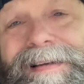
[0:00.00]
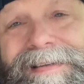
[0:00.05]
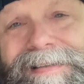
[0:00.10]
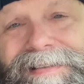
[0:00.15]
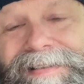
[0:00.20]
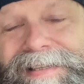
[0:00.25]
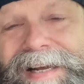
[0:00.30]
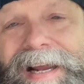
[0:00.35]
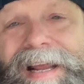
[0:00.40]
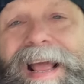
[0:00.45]

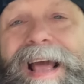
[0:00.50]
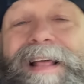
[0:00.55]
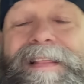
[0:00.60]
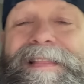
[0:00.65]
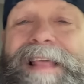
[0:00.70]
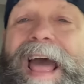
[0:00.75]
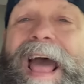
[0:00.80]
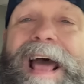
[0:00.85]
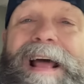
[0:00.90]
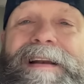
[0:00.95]
check out
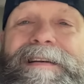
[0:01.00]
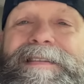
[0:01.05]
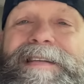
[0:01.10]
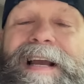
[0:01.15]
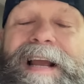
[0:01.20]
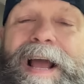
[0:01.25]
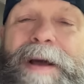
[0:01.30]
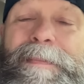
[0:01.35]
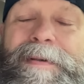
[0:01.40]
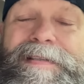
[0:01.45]
that. Check
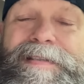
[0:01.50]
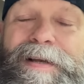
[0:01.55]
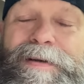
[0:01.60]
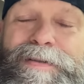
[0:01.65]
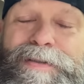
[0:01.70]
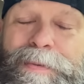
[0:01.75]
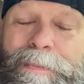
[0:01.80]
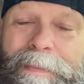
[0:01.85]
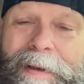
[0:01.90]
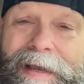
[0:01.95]
out my
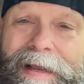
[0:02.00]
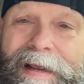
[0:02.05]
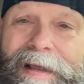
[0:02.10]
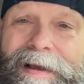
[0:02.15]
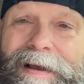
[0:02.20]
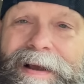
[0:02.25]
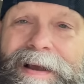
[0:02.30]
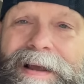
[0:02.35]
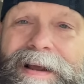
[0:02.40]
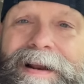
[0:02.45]
social media.
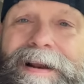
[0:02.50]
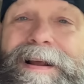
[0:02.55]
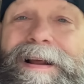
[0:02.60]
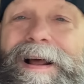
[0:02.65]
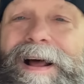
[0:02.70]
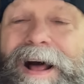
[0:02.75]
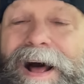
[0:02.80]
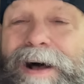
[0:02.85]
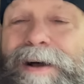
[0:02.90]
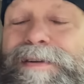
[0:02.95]

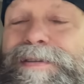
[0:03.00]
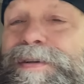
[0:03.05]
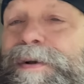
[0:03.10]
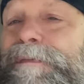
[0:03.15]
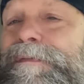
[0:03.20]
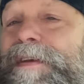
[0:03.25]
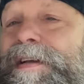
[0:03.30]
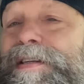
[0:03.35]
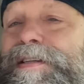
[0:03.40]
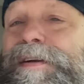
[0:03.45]
Also, if
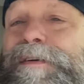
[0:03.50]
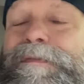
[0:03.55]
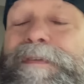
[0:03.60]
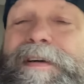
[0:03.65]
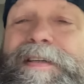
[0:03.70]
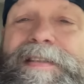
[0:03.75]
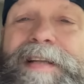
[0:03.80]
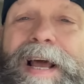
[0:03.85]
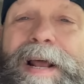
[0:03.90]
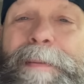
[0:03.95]
this is your
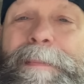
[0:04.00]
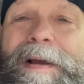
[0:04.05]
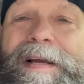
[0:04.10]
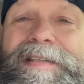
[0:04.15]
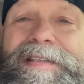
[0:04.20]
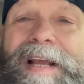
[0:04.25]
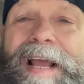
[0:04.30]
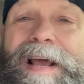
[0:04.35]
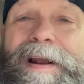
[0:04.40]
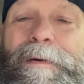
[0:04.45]
first time on my
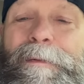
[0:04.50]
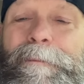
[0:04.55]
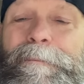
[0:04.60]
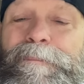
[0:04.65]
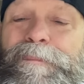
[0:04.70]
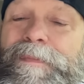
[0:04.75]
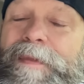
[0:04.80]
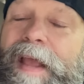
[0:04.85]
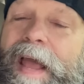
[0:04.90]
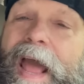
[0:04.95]
channel,
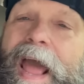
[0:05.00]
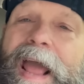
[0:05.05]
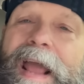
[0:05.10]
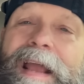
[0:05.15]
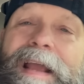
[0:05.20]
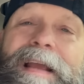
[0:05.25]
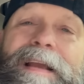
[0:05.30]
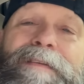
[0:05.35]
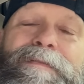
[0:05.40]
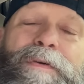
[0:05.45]
hey,
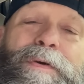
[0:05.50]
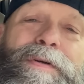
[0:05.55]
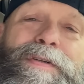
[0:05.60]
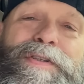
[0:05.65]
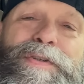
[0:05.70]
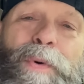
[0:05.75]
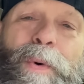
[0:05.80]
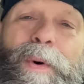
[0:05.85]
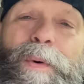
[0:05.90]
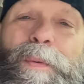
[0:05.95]
if you
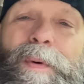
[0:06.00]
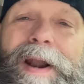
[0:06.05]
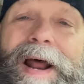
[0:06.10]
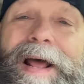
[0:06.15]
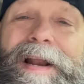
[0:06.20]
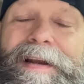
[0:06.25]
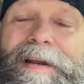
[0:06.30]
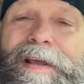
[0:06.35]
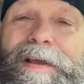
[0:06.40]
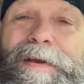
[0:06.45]
enjoy what I
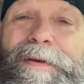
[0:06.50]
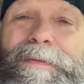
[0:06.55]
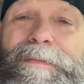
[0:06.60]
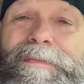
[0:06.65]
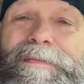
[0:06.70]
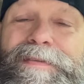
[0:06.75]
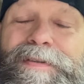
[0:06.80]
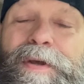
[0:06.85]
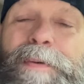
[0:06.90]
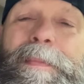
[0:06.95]
do,
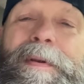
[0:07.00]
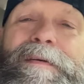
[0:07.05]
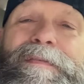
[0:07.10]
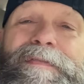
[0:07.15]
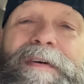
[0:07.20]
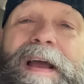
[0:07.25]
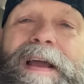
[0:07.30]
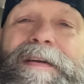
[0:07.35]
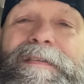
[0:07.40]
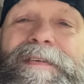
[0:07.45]
do me a
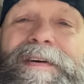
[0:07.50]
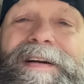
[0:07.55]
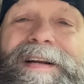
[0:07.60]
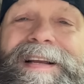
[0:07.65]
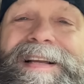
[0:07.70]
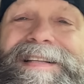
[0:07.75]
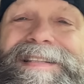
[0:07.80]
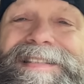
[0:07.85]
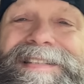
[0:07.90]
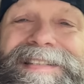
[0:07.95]
favor.
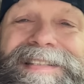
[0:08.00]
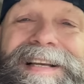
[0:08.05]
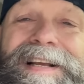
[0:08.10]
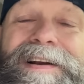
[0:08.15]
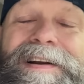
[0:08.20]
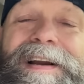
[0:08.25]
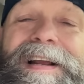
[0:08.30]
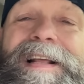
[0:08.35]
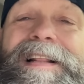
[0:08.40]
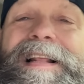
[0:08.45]
Consider
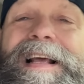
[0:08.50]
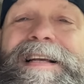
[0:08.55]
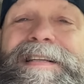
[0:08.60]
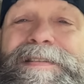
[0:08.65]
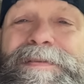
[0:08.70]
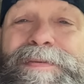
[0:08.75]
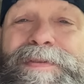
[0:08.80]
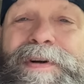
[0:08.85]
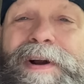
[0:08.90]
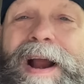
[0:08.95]
hitting that
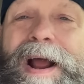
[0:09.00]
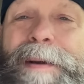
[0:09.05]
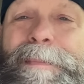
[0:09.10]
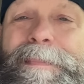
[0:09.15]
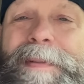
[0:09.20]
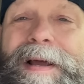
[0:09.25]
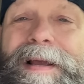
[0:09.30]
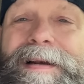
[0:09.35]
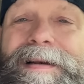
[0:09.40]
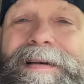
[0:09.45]
subscribe
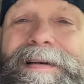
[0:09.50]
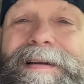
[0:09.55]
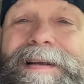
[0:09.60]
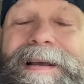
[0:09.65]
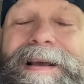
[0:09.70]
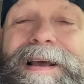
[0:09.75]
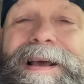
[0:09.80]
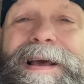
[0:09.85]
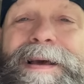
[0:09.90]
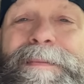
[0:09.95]
button.
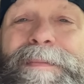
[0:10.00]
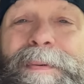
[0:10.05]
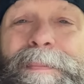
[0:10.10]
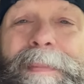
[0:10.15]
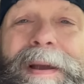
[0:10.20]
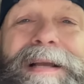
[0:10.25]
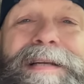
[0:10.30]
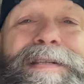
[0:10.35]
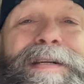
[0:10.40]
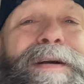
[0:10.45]
But
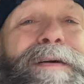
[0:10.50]
make sure